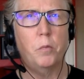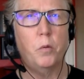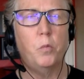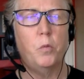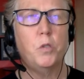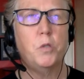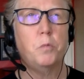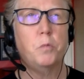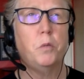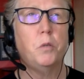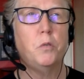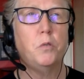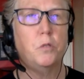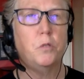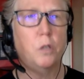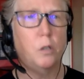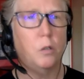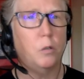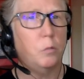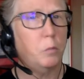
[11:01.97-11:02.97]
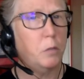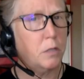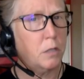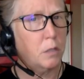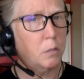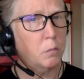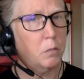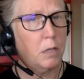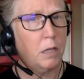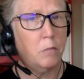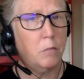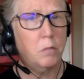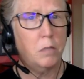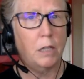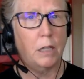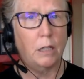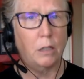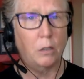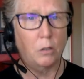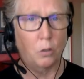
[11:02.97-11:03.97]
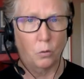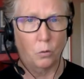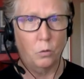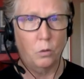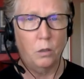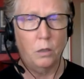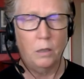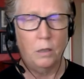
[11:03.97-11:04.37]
which most don't, but sometimes they do.